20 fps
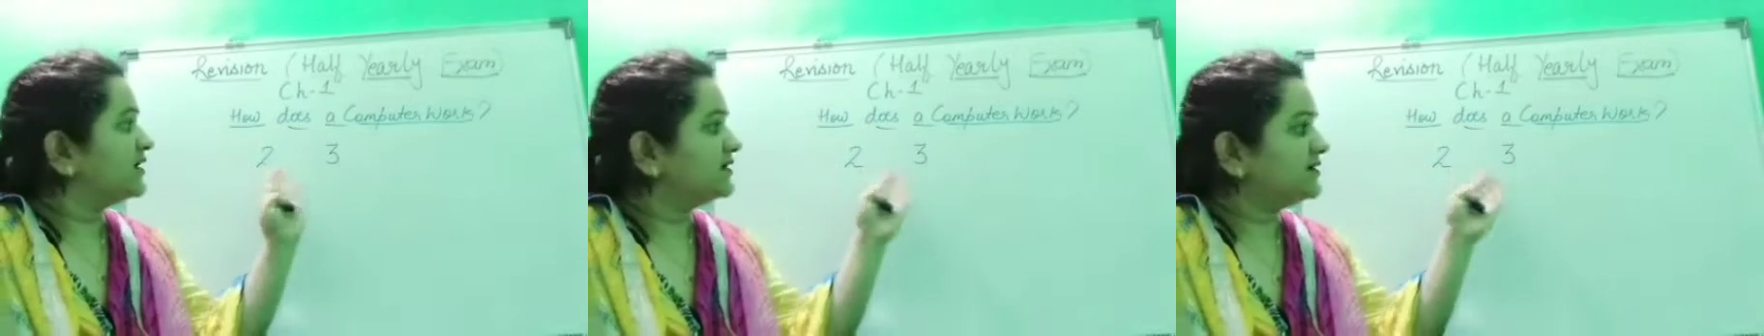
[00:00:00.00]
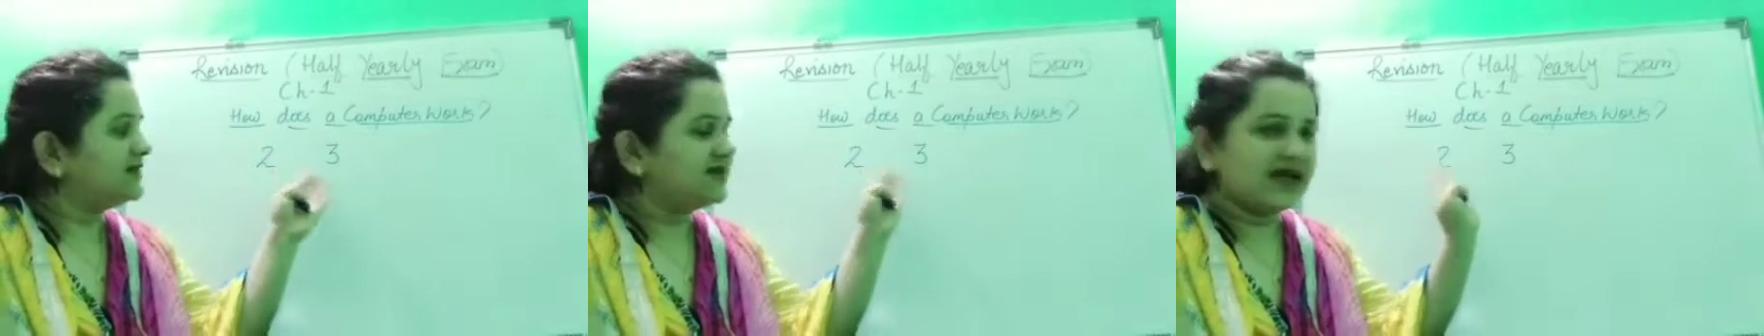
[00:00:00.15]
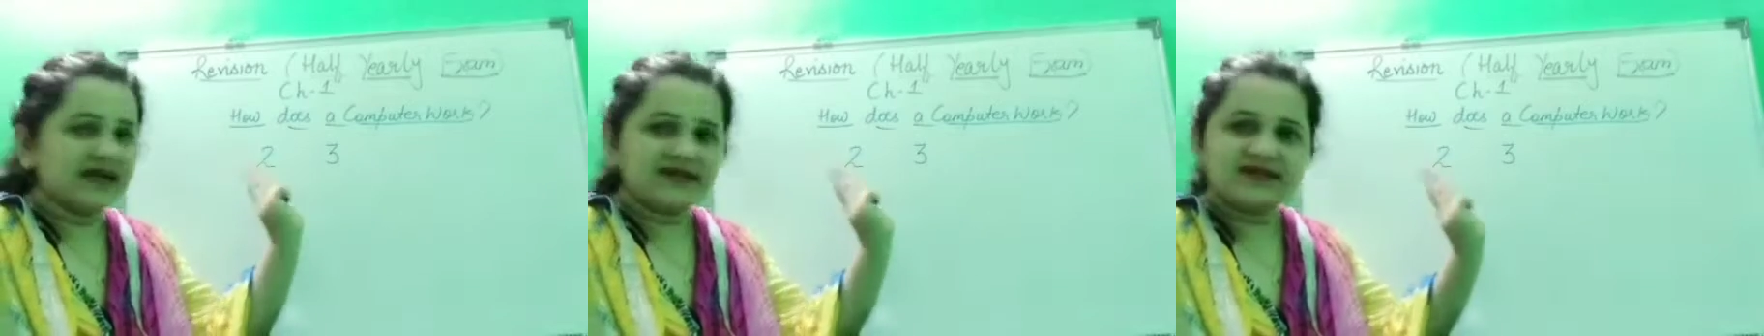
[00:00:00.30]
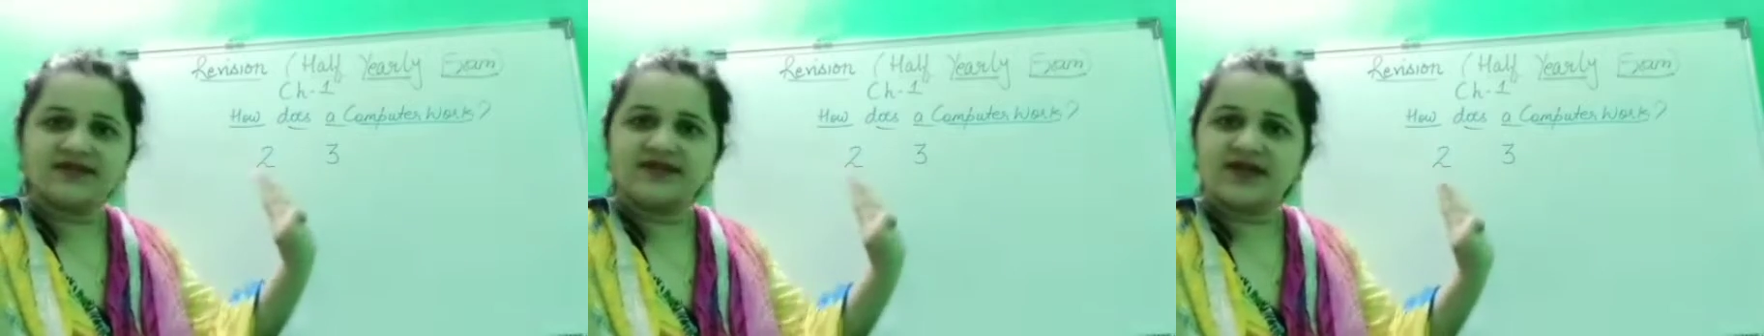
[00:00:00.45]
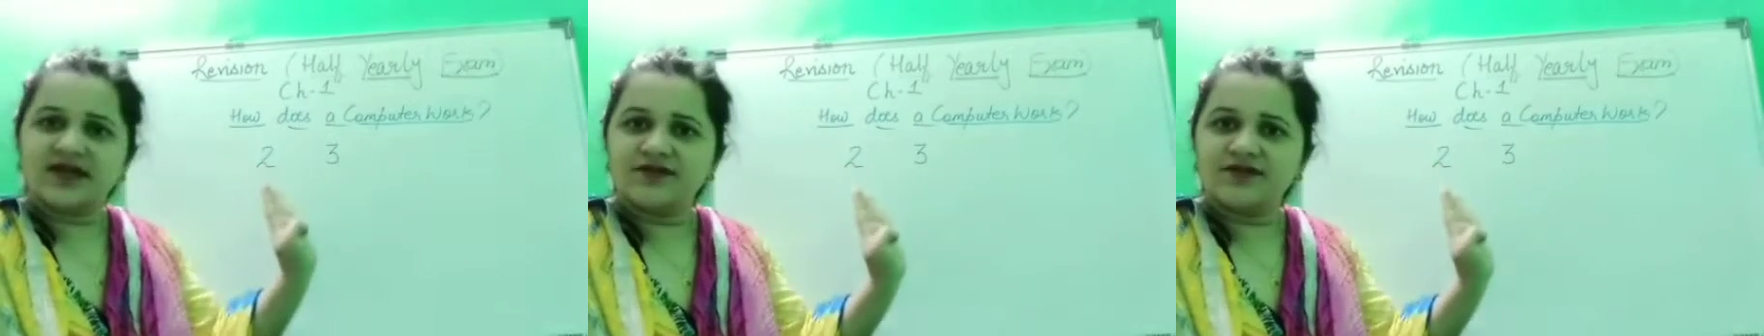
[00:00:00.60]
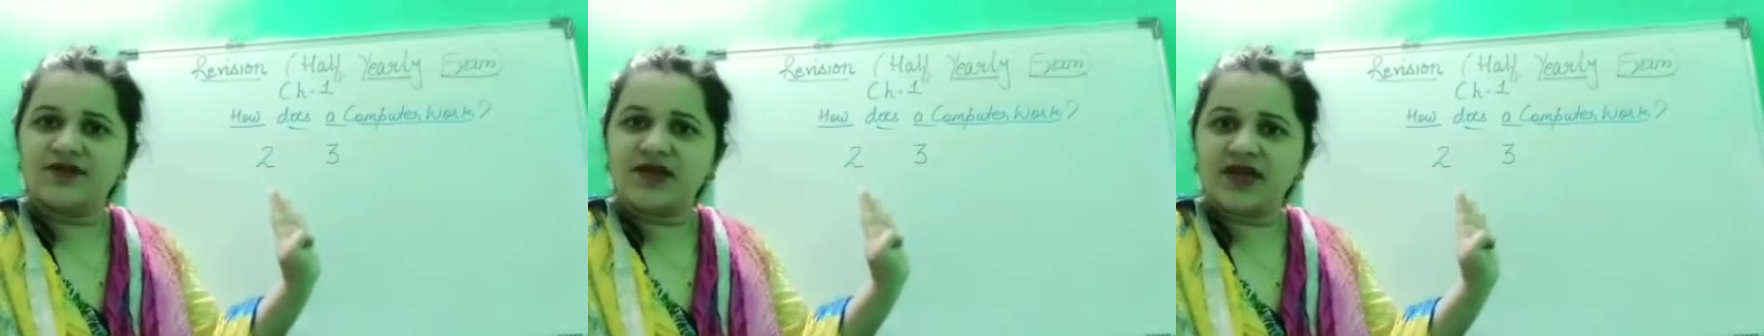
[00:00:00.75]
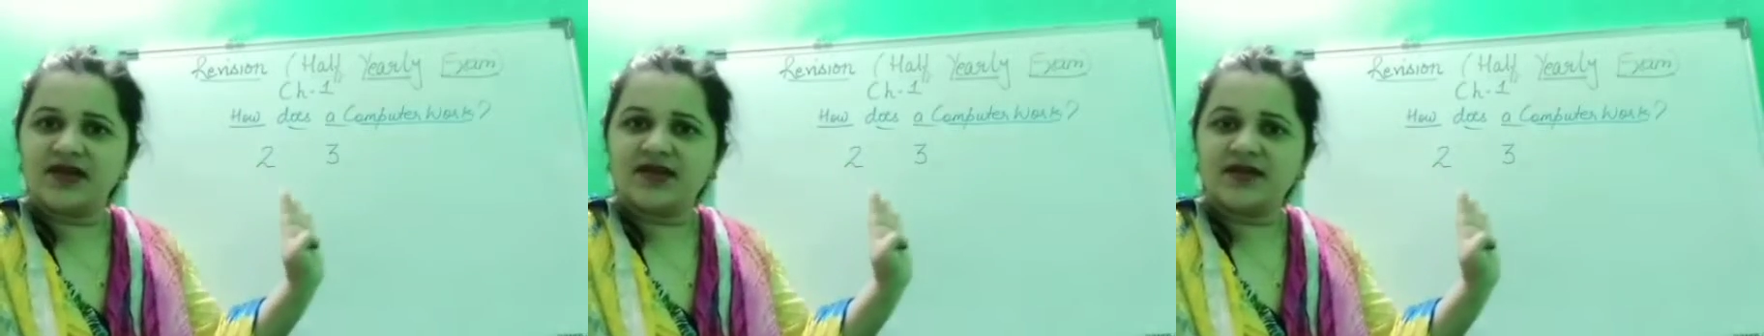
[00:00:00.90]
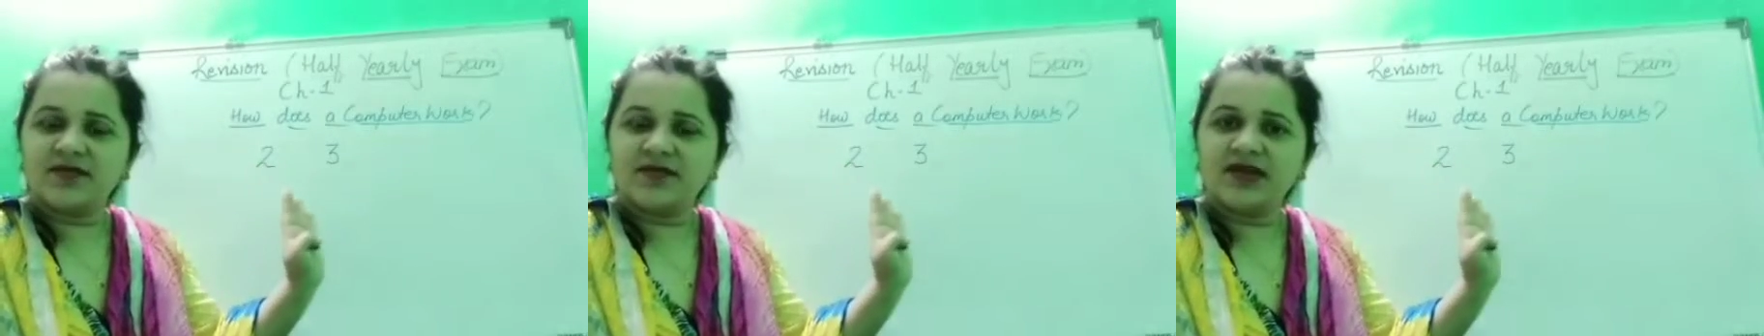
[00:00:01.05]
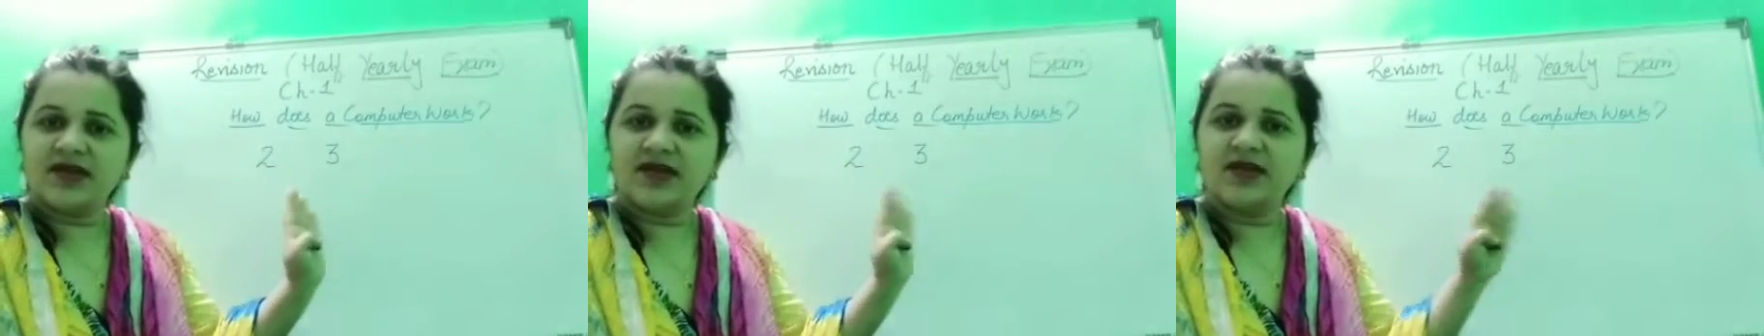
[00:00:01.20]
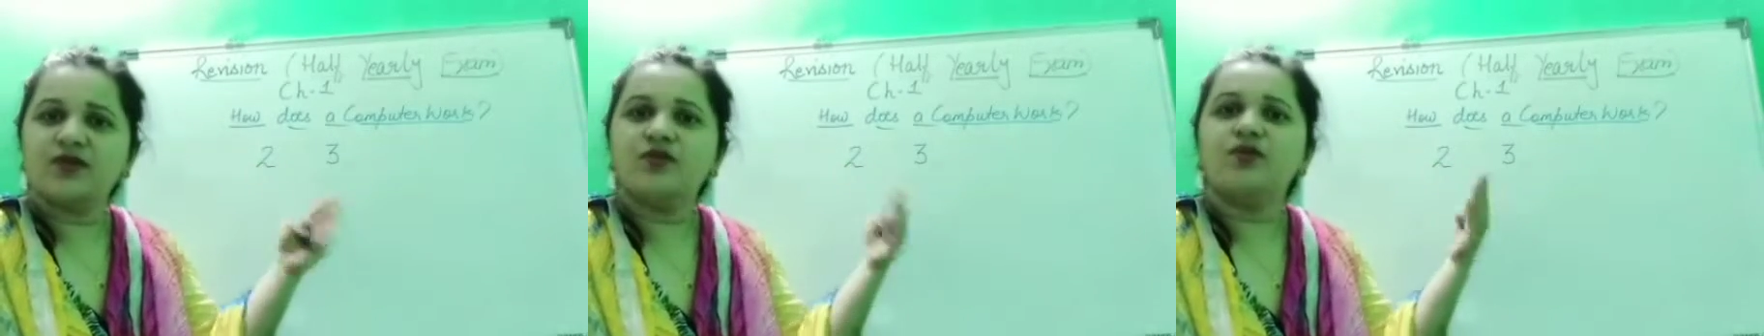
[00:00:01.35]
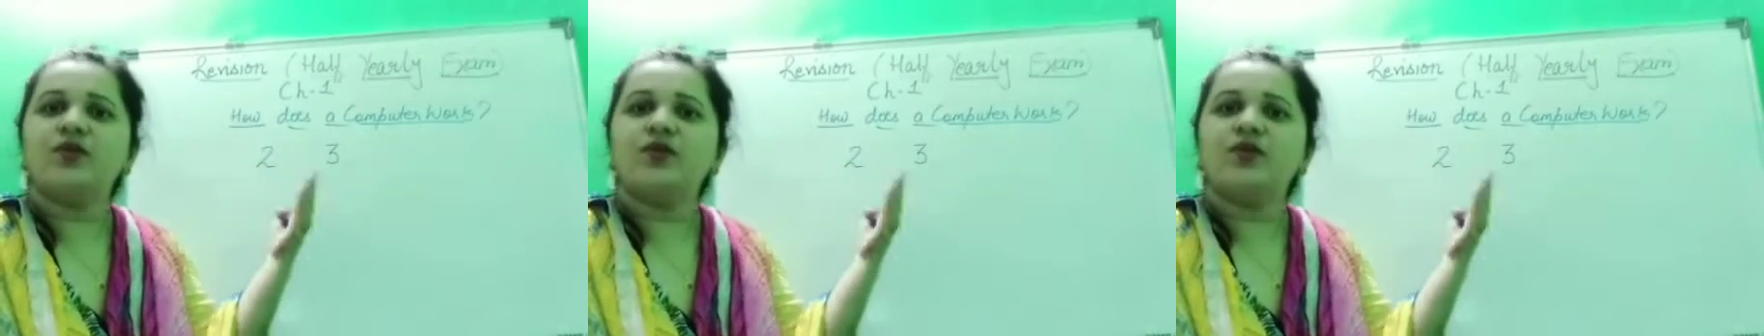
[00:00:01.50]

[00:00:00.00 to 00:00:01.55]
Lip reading: does it convey any meaning?